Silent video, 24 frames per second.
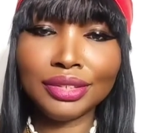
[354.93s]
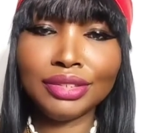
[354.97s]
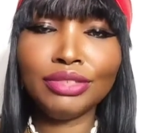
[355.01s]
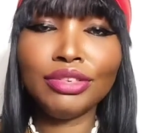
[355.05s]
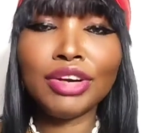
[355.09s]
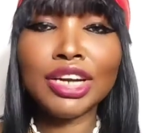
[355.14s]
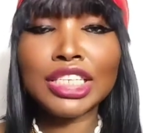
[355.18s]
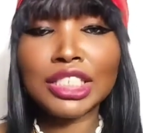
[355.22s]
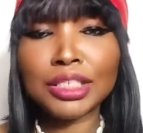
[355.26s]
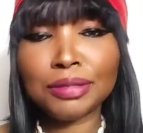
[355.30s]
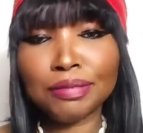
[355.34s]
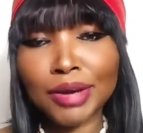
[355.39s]

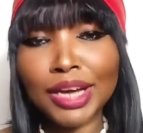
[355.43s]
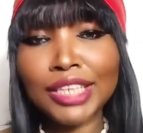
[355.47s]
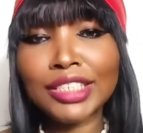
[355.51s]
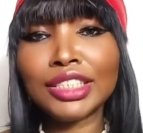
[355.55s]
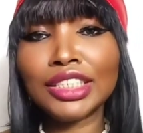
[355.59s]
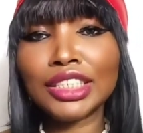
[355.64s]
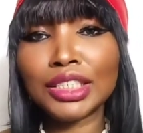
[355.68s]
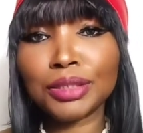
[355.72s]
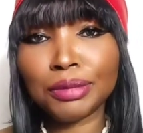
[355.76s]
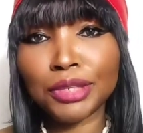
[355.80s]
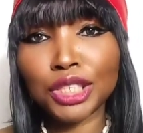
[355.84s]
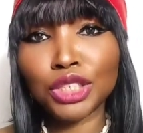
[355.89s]
respect
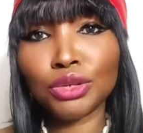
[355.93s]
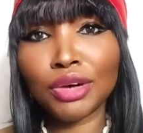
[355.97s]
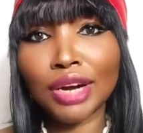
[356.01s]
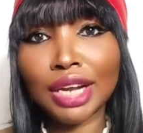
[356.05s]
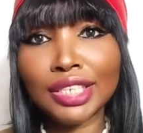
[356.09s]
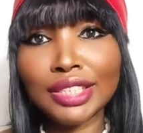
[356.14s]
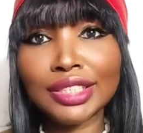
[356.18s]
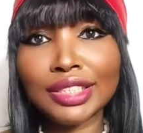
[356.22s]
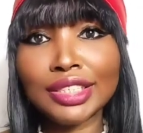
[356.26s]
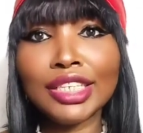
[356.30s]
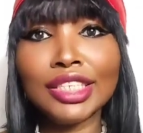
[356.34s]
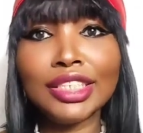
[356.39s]
the
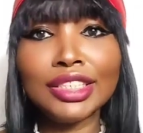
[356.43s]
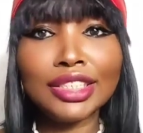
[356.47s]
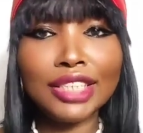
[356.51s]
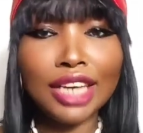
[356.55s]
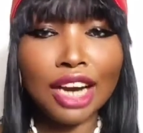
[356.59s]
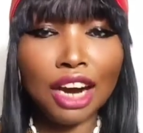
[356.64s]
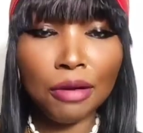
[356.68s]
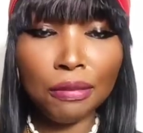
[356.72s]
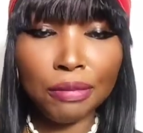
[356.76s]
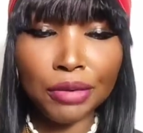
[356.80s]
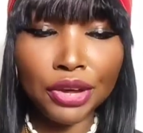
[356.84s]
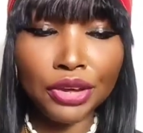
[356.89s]
spiritualist that is
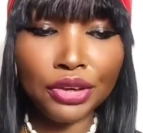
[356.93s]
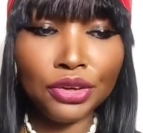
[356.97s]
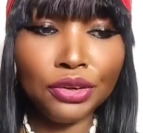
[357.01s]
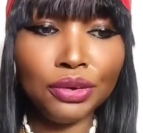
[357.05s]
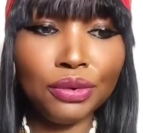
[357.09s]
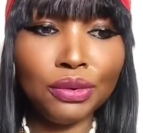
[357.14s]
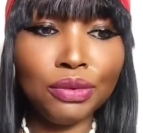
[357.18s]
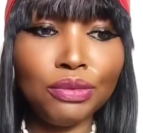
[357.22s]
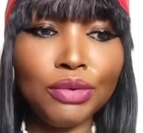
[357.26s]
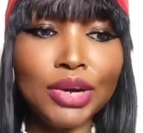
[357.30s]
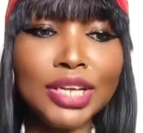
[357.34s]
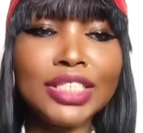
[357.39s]
helping
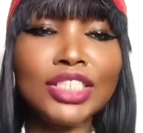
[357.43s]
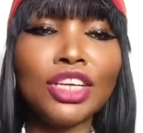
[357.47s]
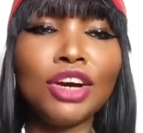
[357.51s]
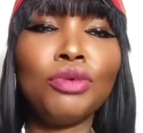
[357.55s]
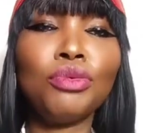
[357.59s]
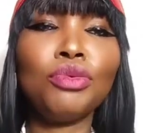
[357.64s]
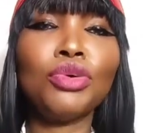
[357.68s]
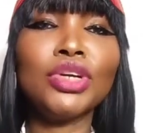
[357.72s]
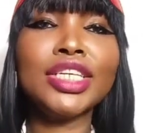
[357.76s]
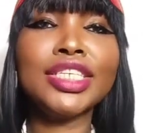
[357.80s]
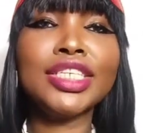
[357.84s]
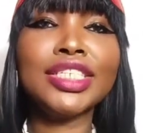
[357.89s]
you. When
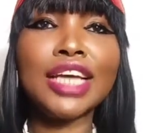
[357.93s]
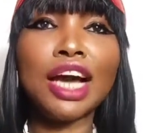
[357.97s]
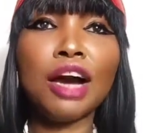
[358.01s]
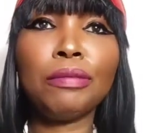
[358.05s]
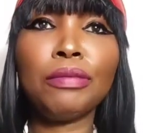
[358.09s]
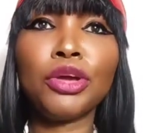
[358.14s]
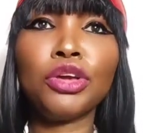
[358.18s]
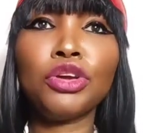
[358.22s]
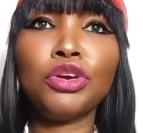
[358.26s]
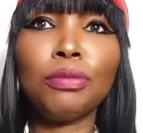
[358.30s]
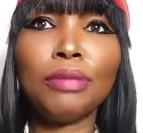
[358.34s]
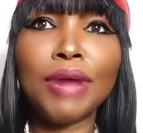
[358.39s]
someone is
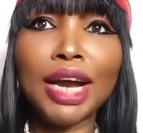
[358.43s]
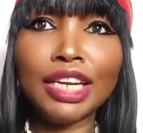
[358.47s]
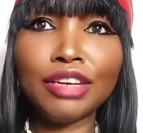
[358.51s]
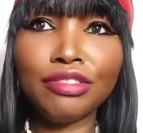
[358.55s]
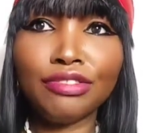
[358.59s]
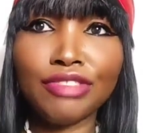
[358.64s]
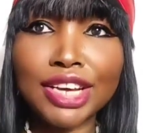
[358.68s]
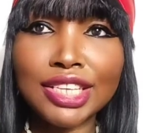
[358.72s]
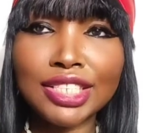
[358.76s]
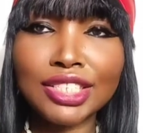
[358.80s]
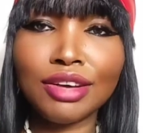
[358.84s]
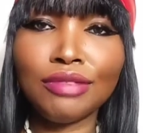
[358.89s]
helping you
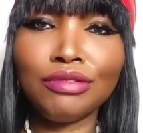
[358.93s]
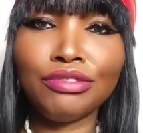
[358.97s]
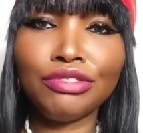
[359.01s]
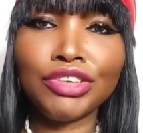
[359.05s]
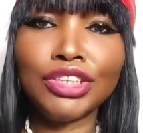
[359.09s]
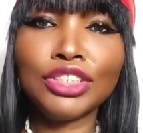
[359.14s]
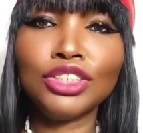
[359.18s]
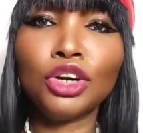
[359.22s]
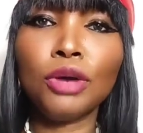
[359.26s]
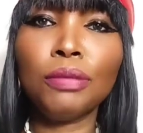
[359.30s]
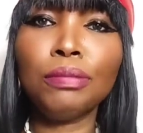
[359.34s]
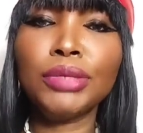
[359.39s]
manifest
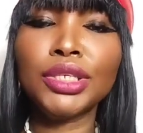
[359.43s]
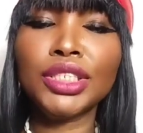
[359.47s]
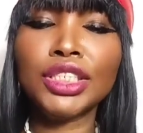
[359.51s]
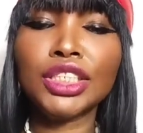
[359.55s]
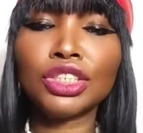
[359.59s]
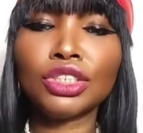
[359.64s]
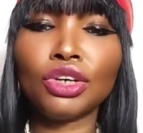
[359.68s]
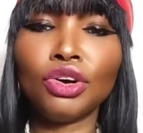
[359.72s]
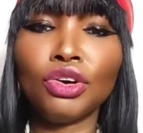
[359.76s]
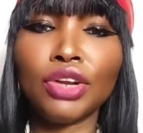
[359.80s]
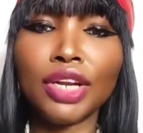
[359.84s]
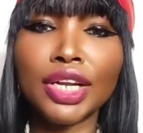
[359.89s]
something, don't be
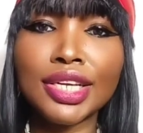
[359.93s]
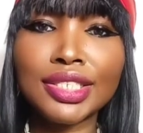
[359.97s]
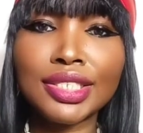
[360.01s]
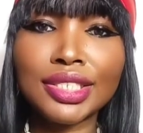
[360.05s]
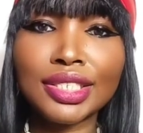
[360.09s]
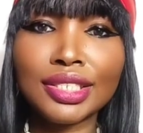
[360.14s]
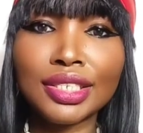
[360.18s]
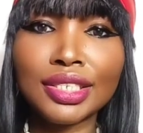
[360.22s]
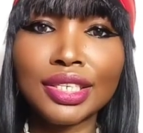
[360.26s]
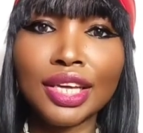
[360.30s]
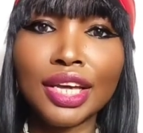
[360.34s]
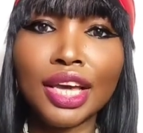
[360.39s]

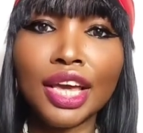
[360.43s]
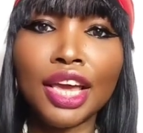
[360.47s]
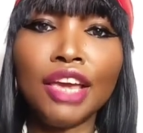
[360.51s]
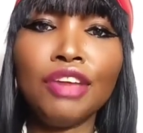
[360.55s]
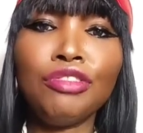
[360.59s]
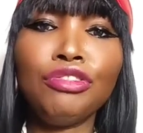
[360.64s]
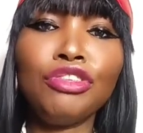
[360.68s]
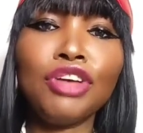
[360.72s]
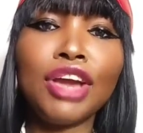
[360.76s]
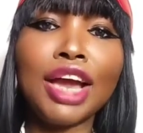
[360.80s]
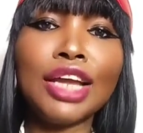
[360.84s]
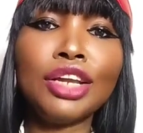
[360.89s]
dishonest.
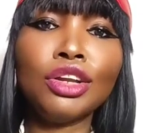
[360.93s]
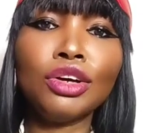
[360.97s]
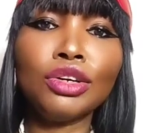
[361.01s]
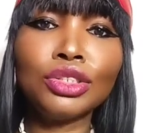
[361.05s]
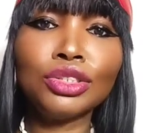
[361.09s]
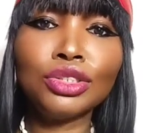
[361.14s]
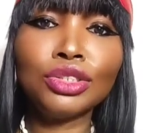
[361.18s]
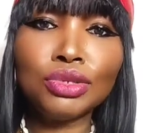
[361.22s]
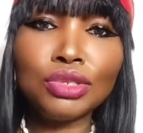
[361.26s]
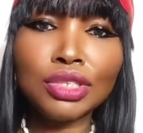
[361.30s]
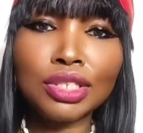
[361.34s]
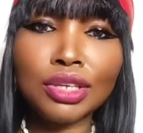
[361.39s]
If you
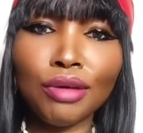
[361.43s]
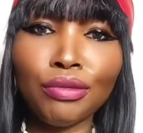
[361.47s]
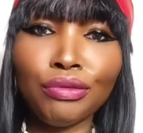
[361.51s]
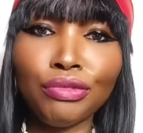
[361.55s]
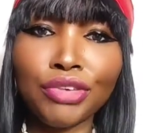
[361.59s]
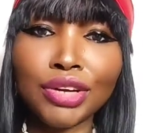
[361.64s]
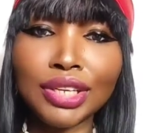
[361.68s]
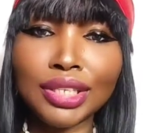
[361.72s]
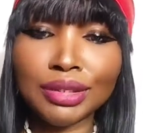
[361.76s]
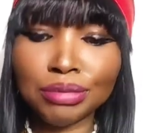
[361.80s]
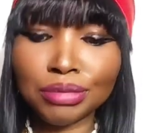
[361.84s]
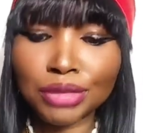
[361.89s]
cannot do
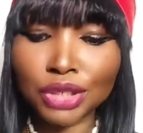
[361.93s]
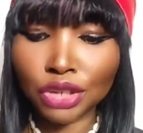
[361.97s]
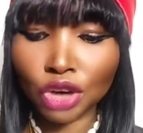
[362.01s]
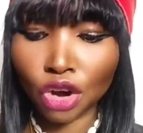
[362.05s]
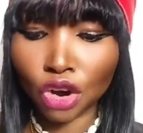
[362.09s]
something, be